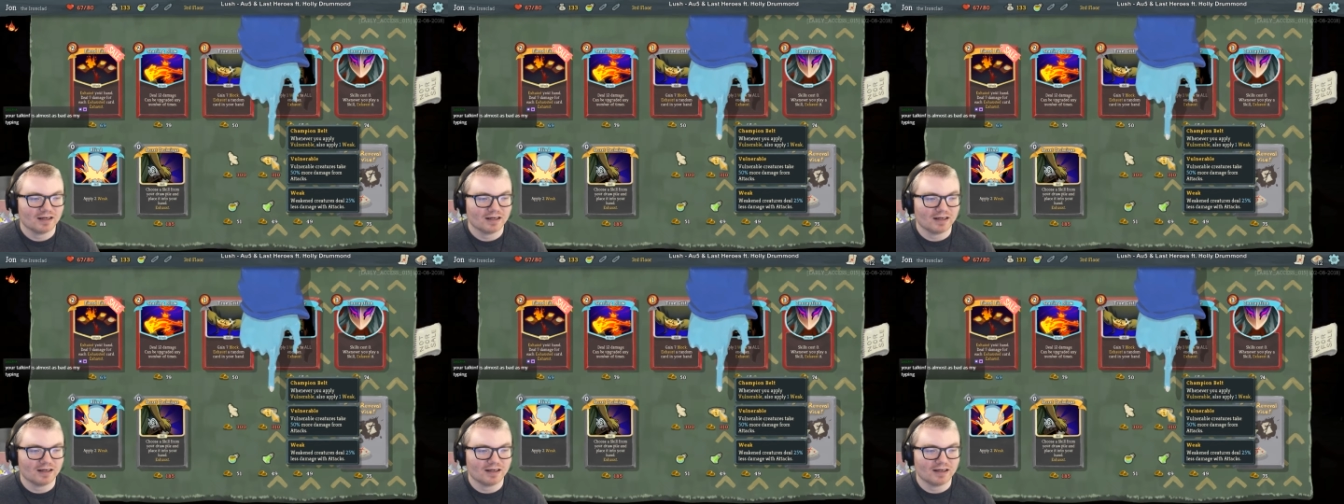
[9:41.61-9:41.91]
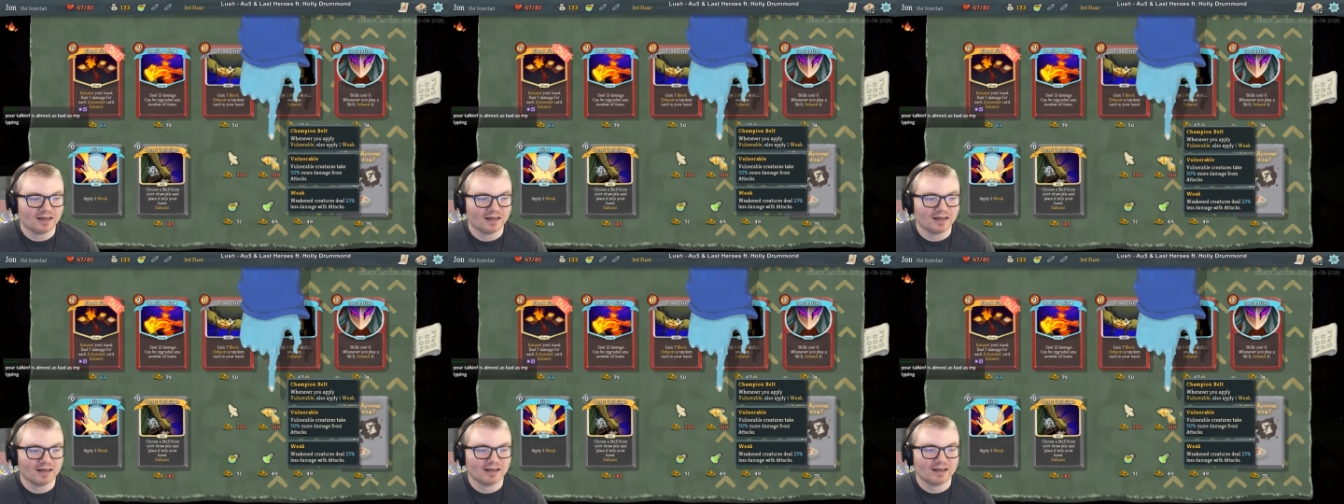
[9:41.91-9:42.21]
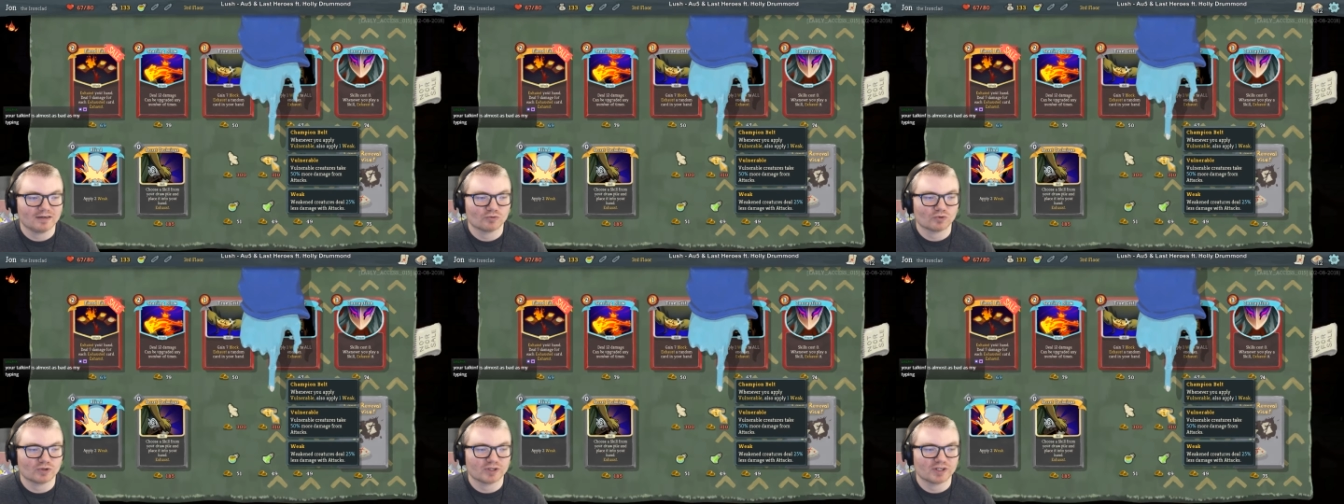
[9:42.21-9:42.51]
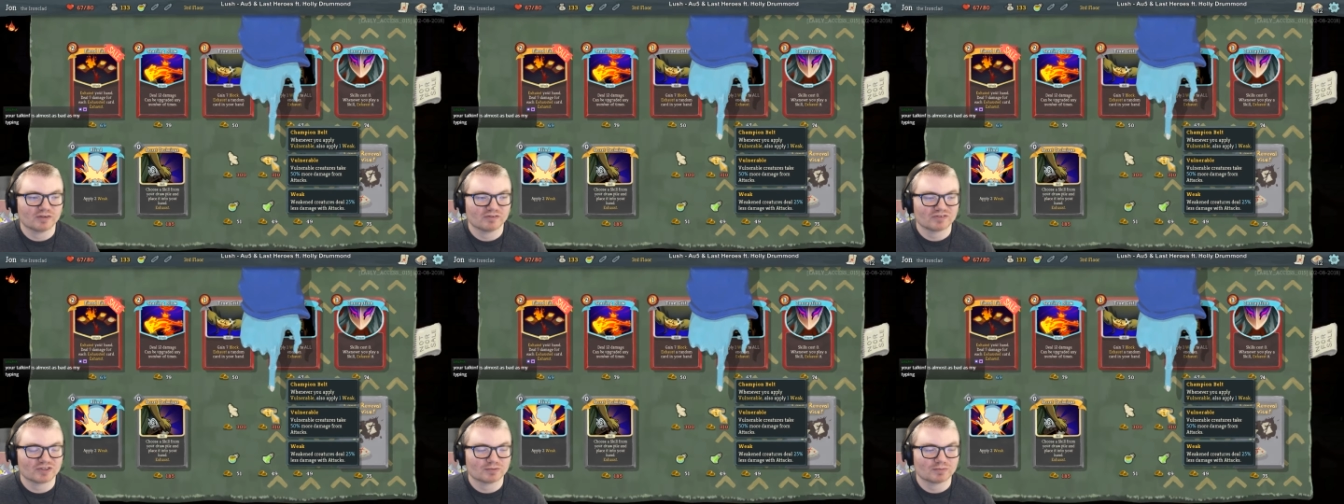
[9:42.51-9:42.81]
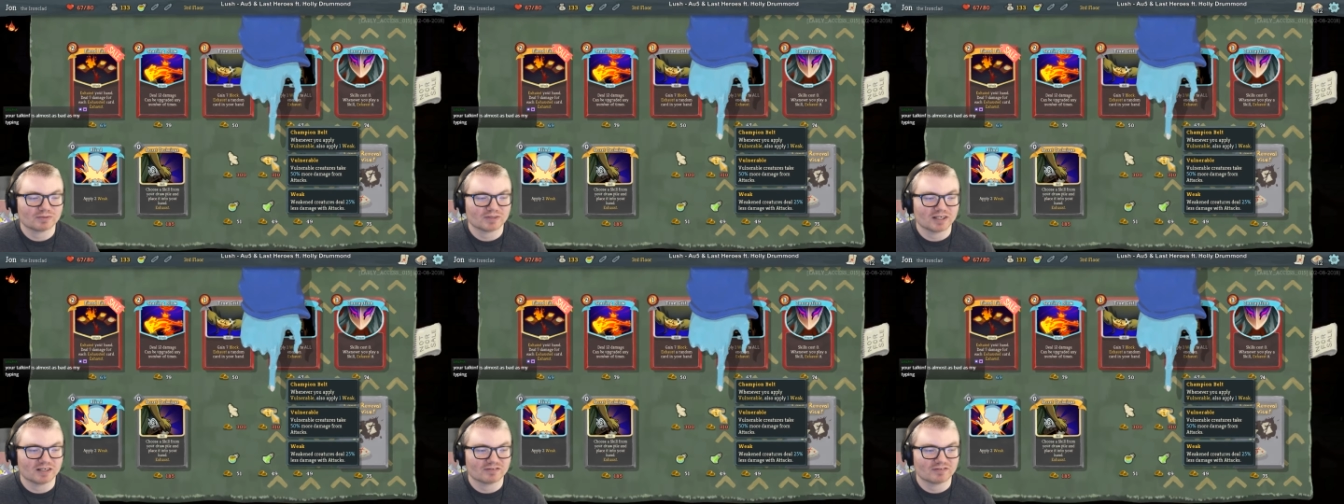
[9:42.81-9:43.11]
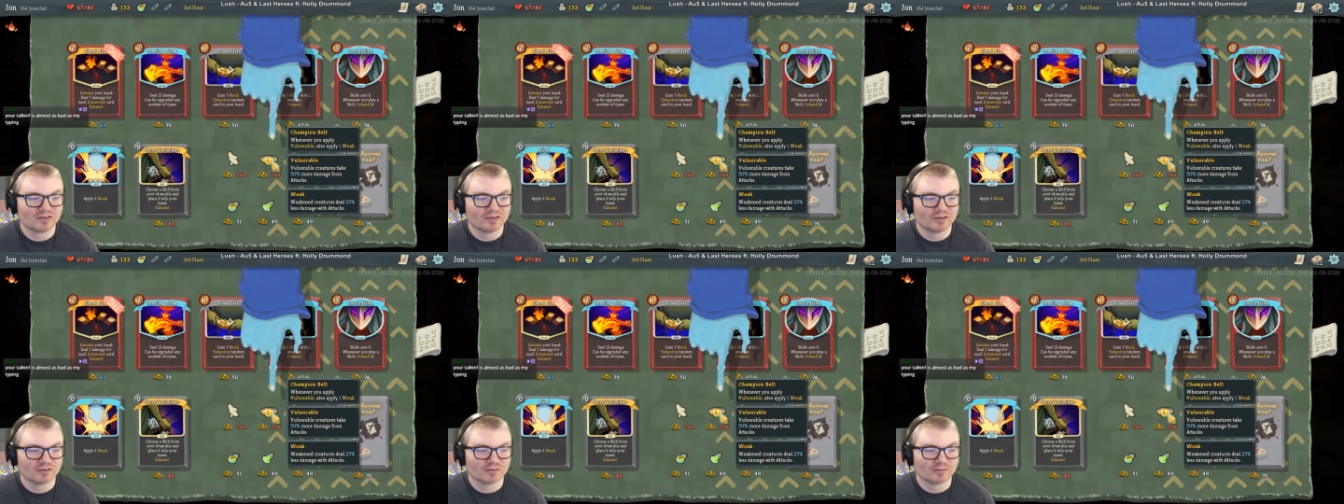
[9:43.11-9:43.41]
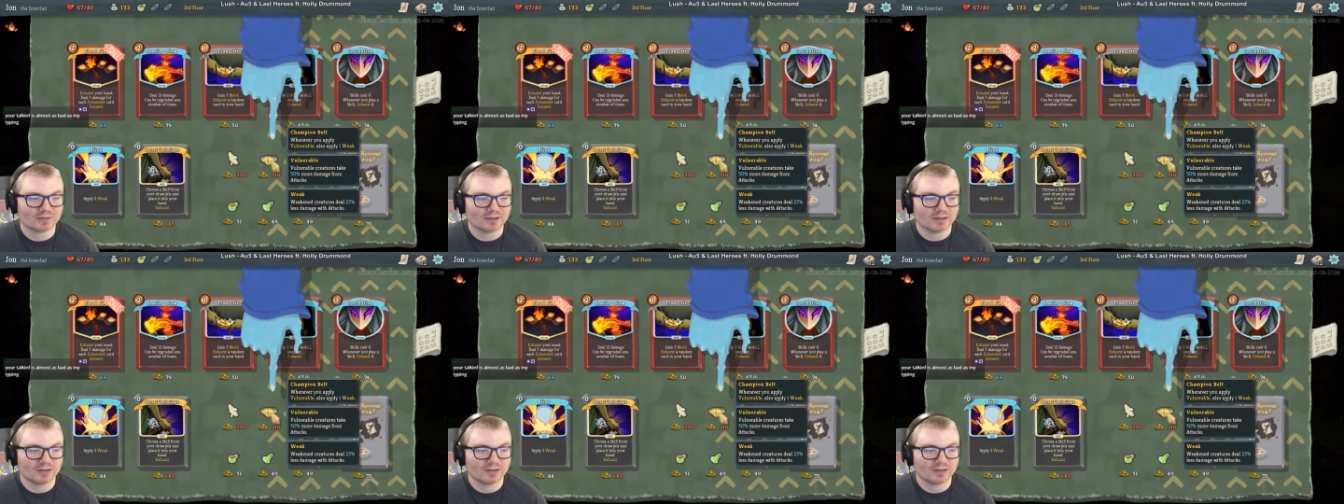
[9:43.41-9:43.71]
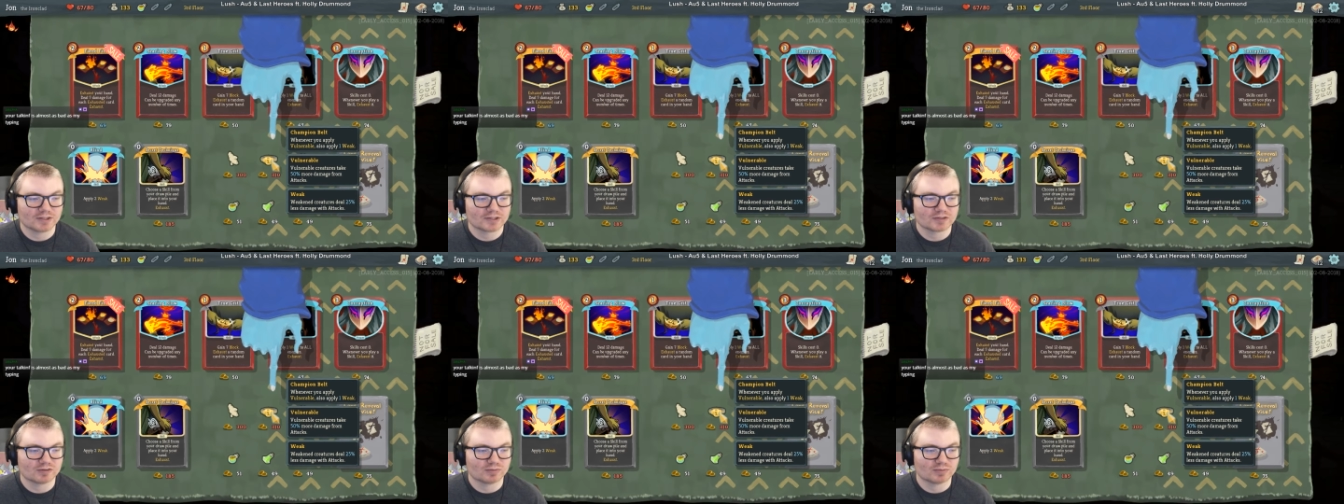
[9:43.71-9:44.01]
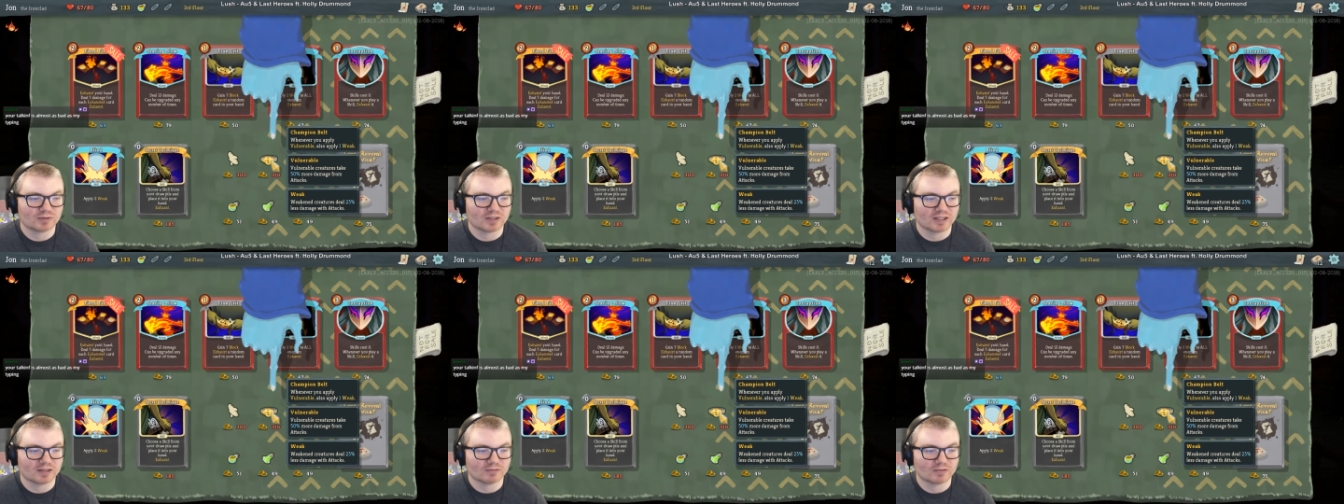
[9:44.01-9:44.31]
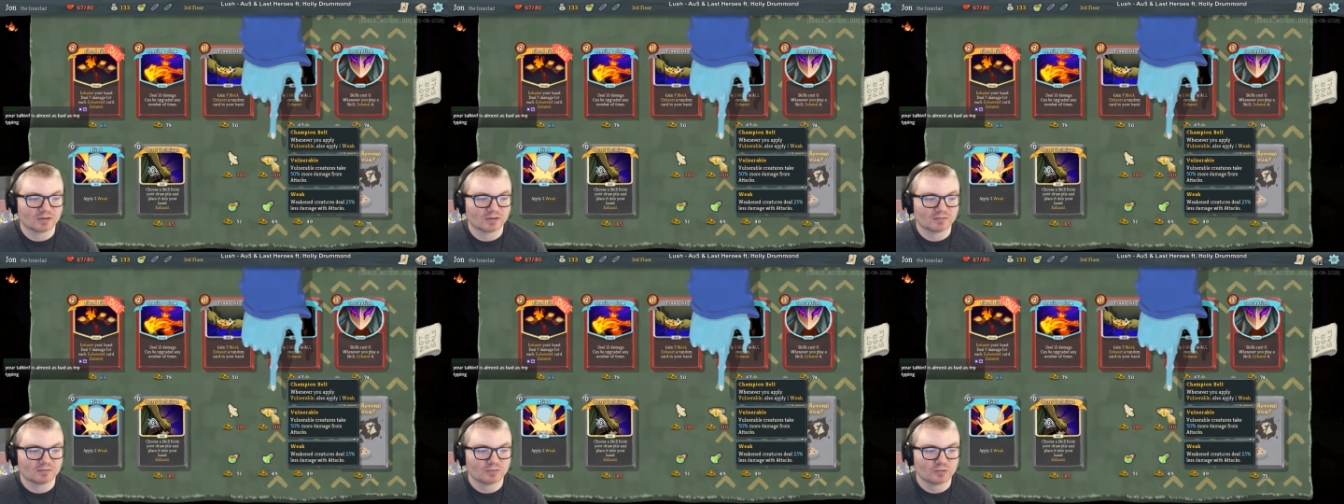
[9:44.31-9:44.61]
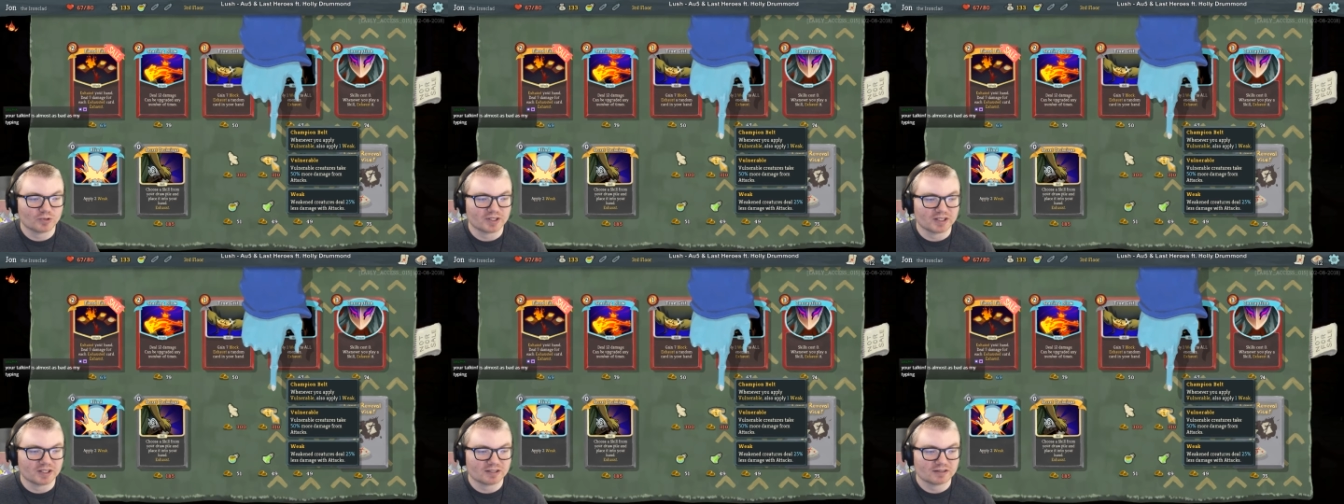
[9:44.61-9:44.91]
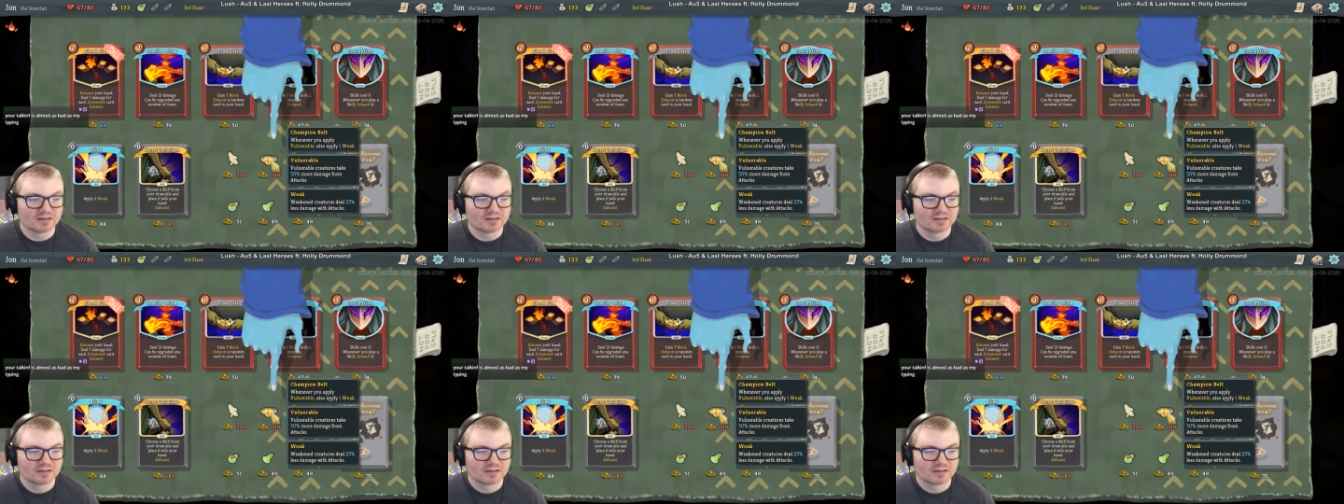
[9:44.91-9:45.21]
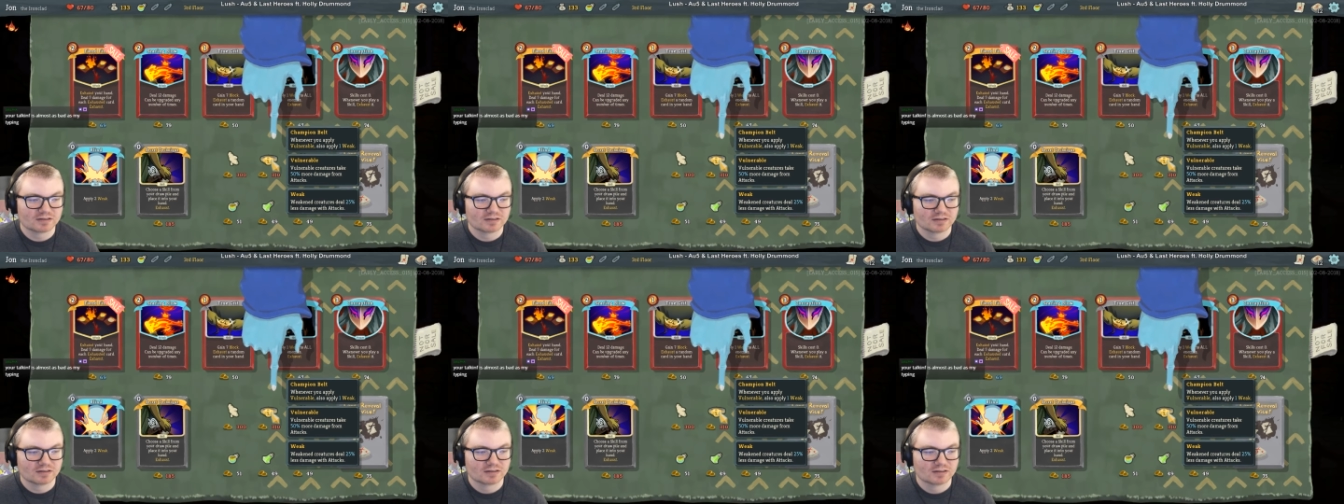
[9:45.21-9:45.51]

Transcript: Uh, whenever you apply vulnerable, also apply one weak.